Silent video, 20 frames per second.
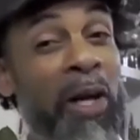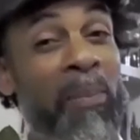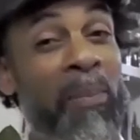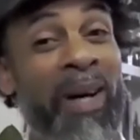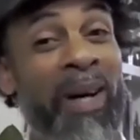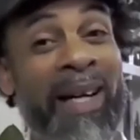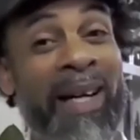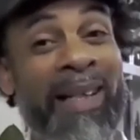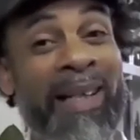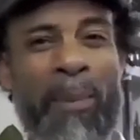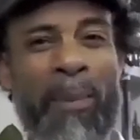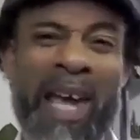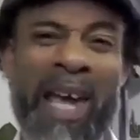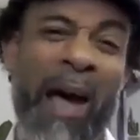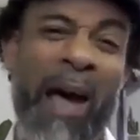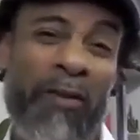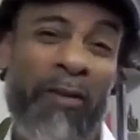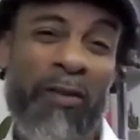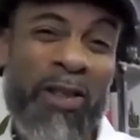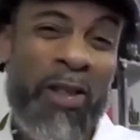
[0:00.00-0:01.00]
but I may have
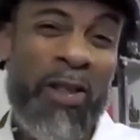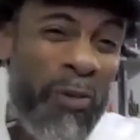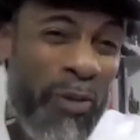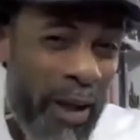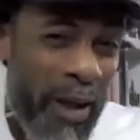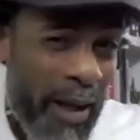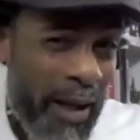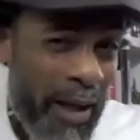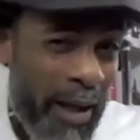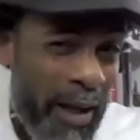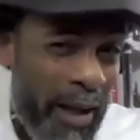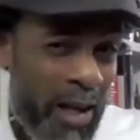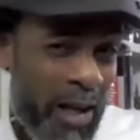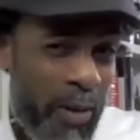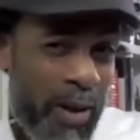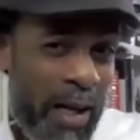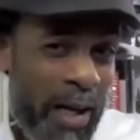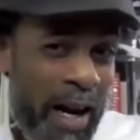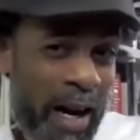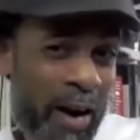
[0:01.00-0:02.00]
a few things here and
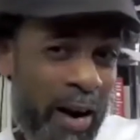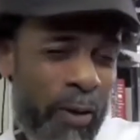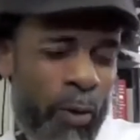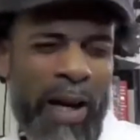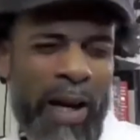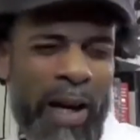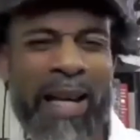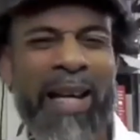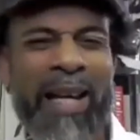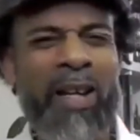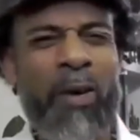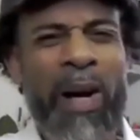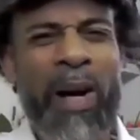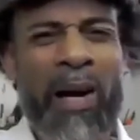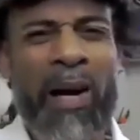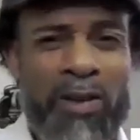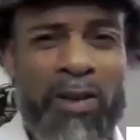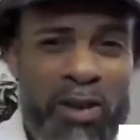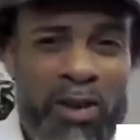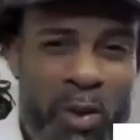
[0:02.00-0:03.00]
there, and when I get
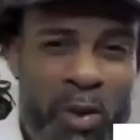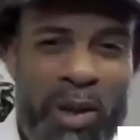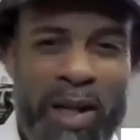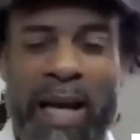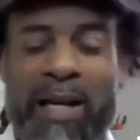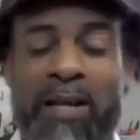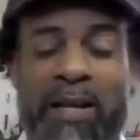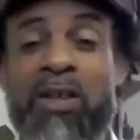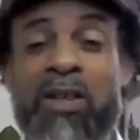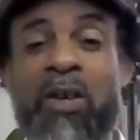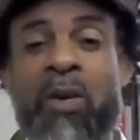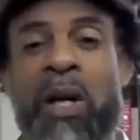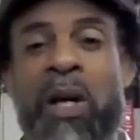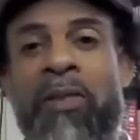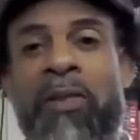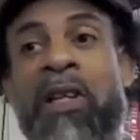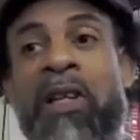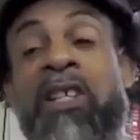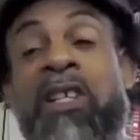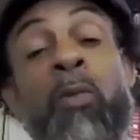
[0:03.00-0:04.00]
around to it, I do it,
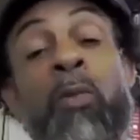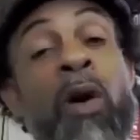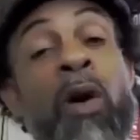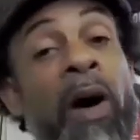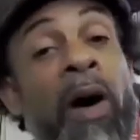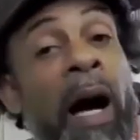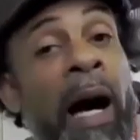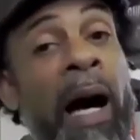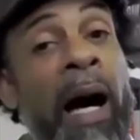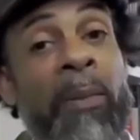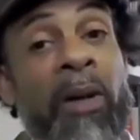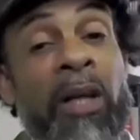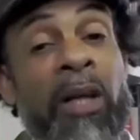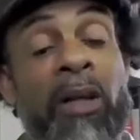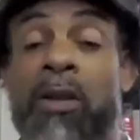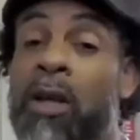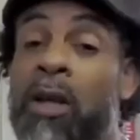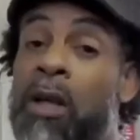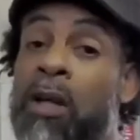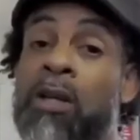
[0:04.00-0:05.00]
then it's more of a hobby.
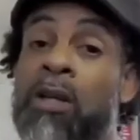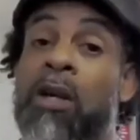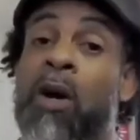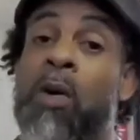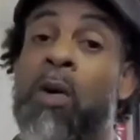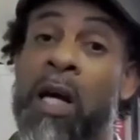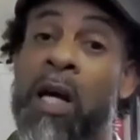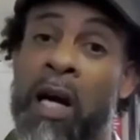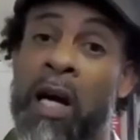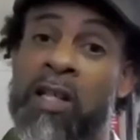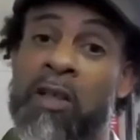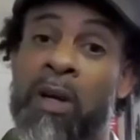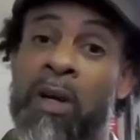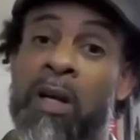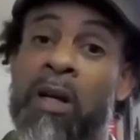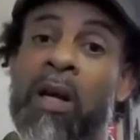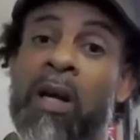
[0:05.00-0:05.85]
No judgment.